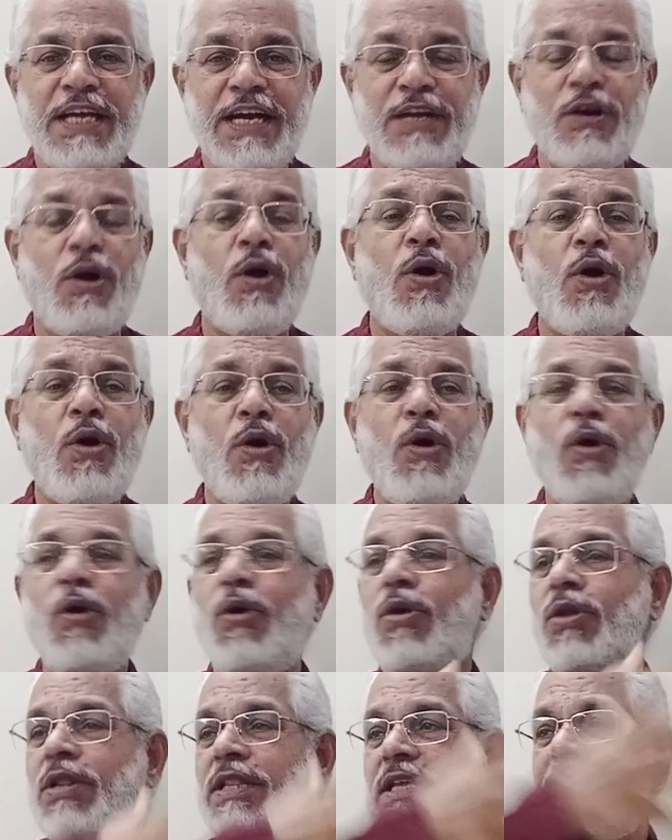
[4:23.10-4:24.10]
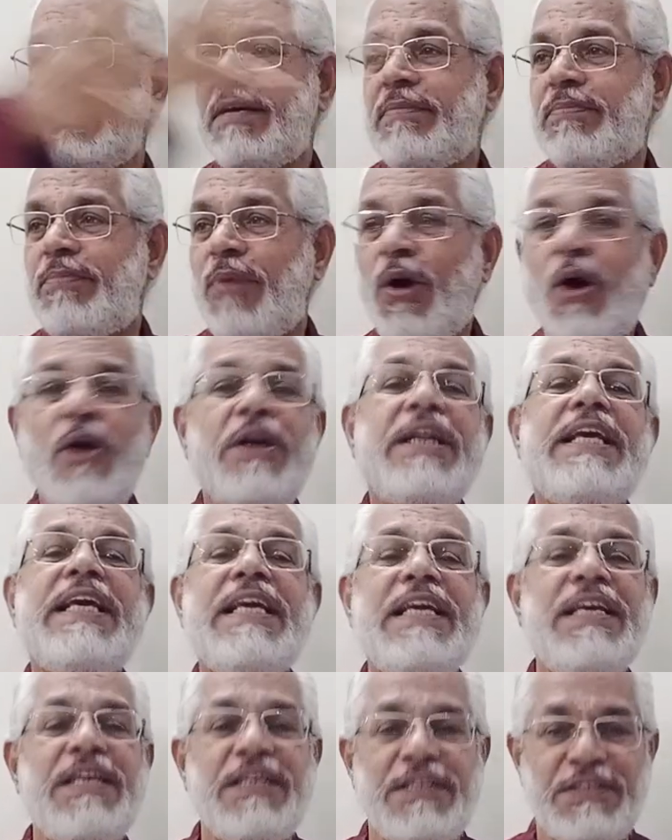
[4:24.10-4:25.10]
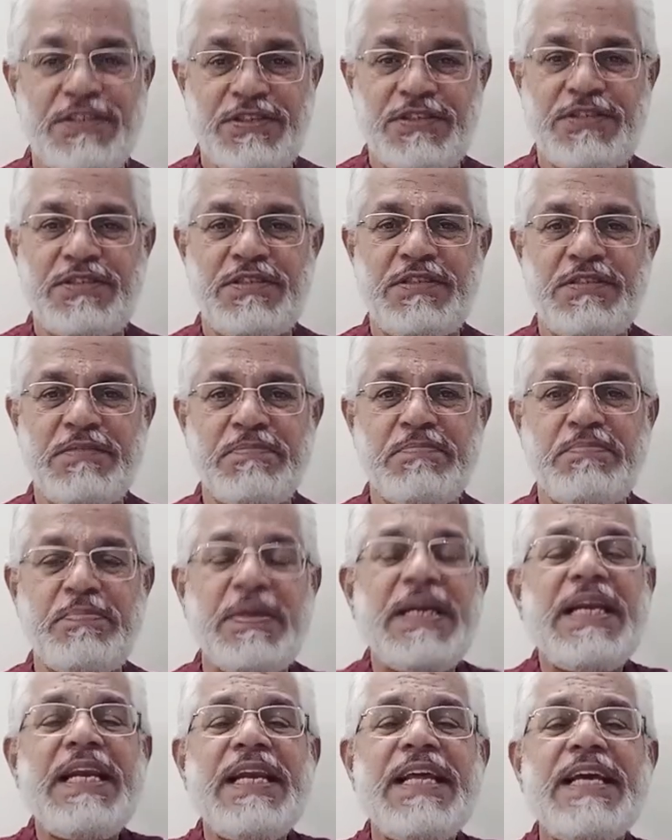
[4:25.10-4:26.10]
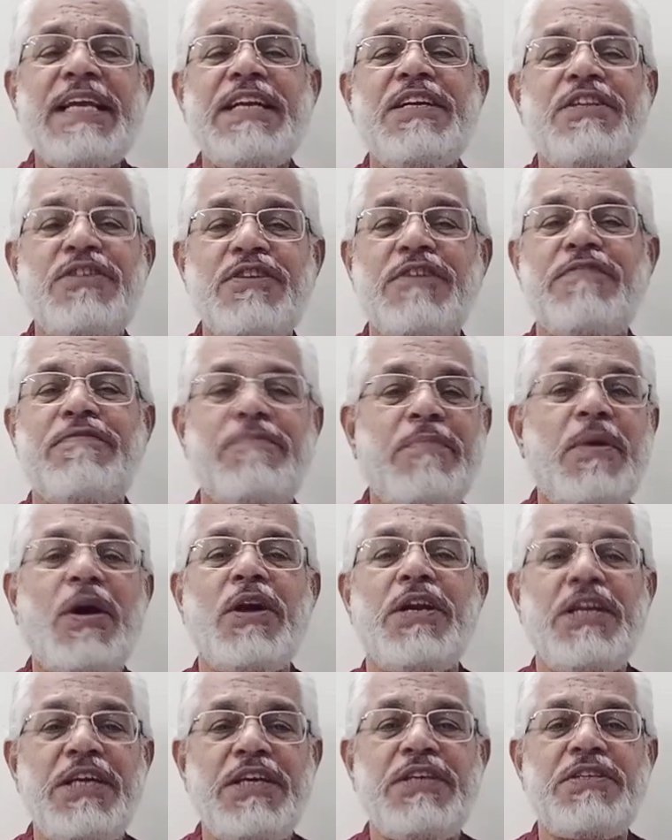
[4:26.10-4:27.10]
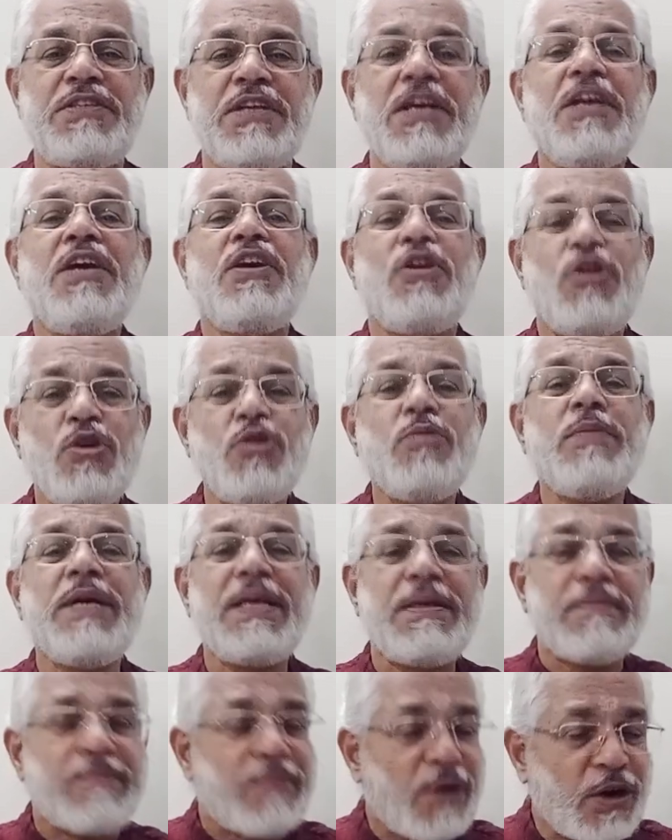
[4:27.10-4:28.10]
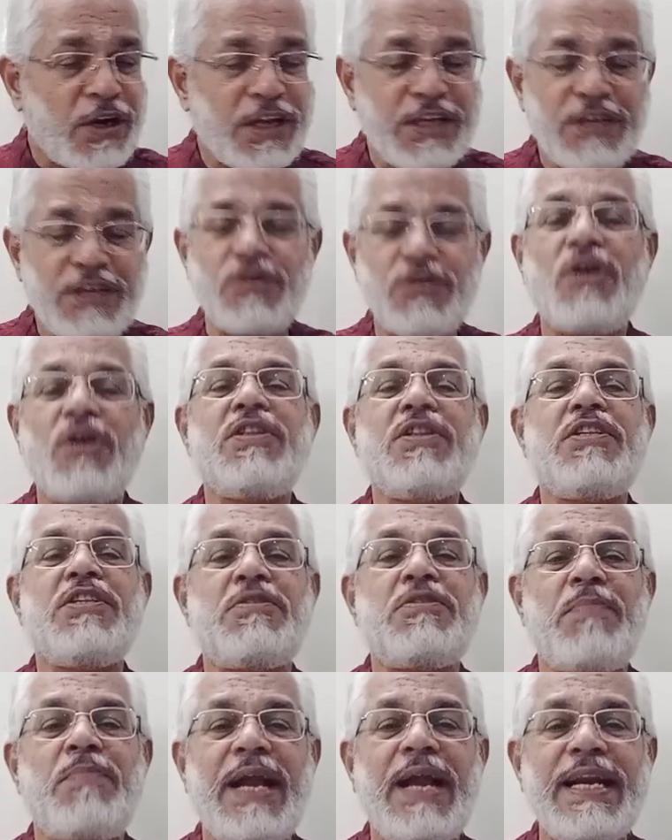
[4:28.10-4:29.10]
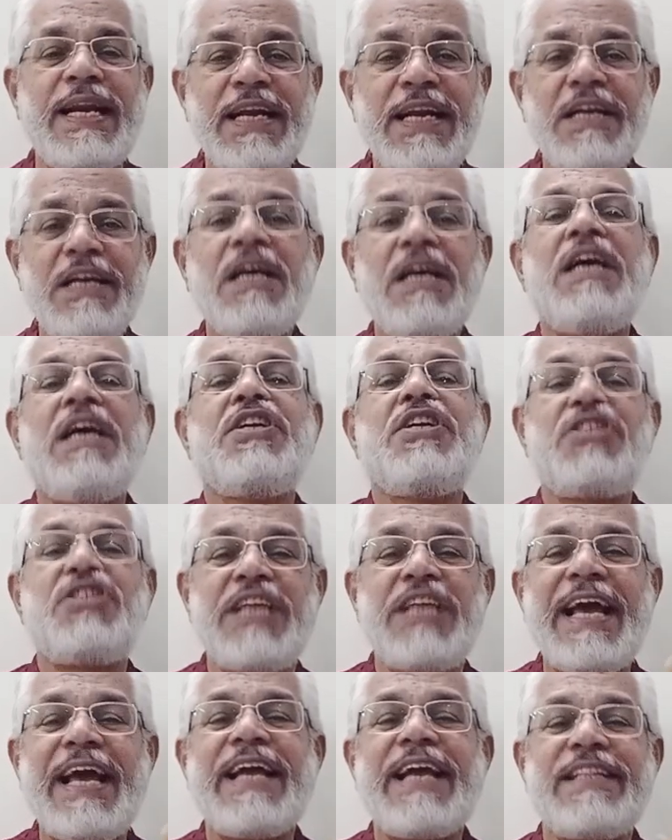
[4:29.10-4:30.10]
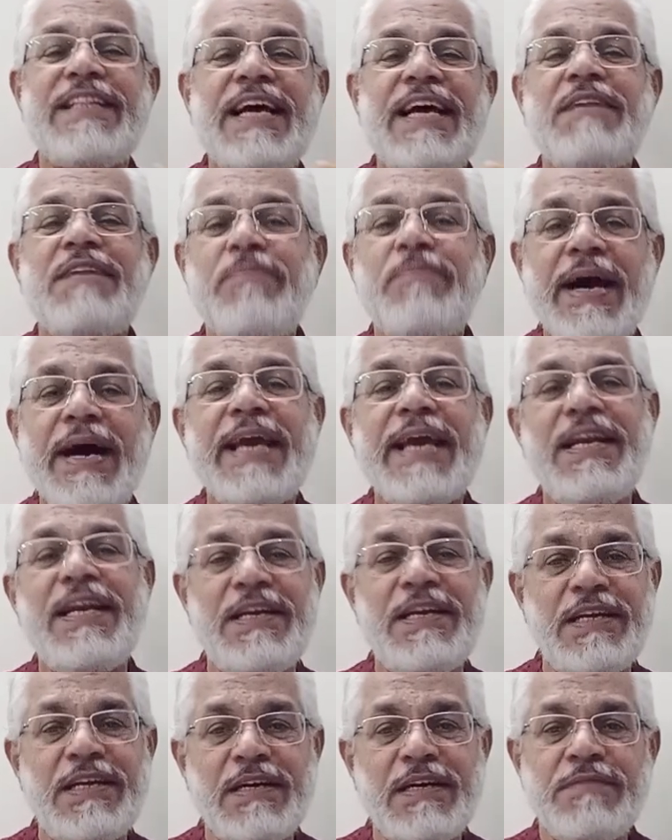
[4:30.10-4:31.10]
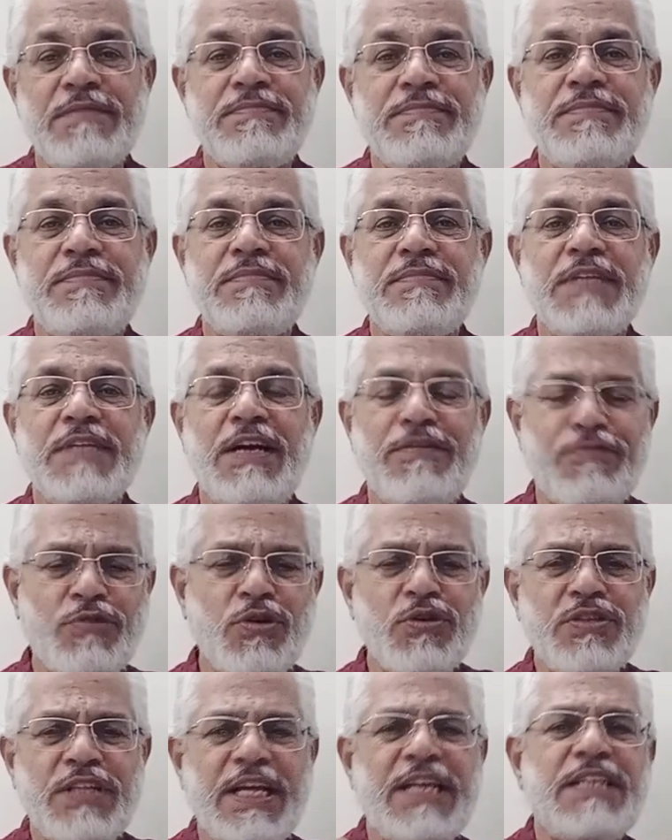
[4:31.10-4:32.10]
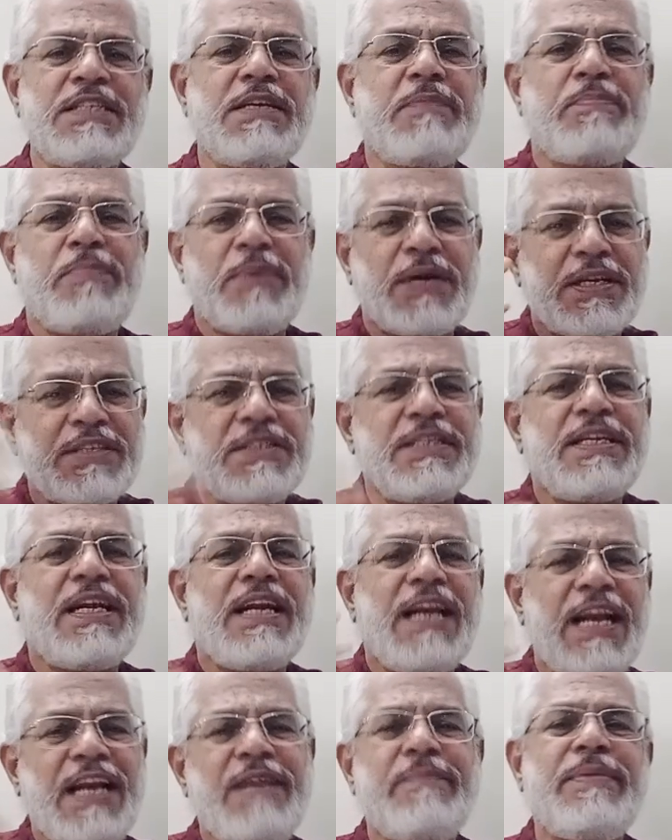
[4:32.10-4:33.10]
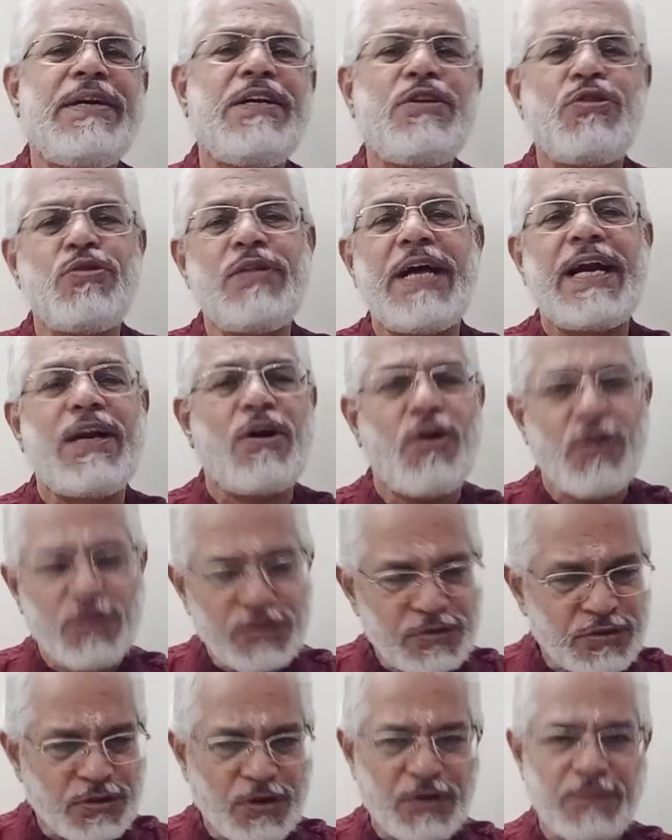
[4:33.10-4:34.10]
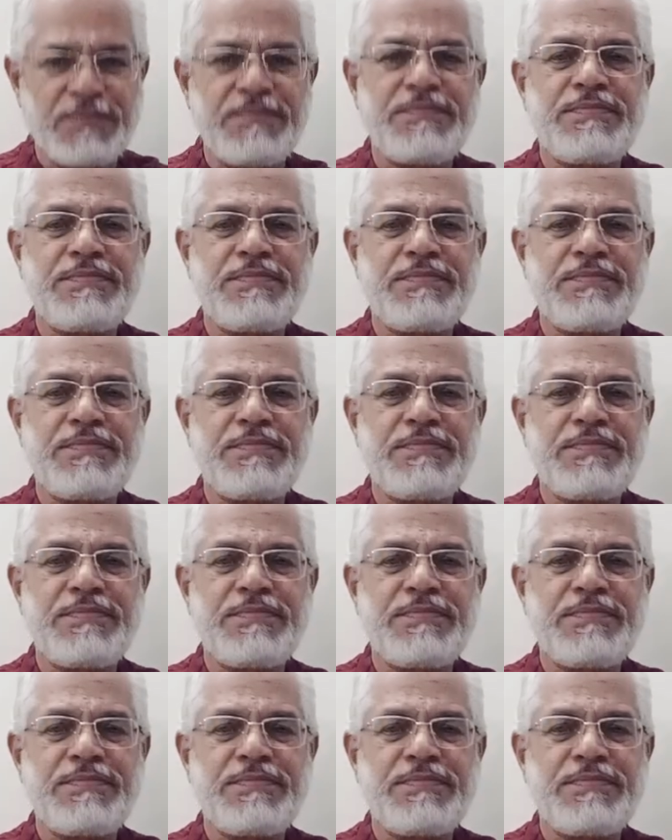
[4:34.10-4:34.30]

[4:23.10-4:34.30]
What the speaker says: And all the bodies, billions of bodies, human bodies on this planet, share that mind. Of course, there is a personal element to that also.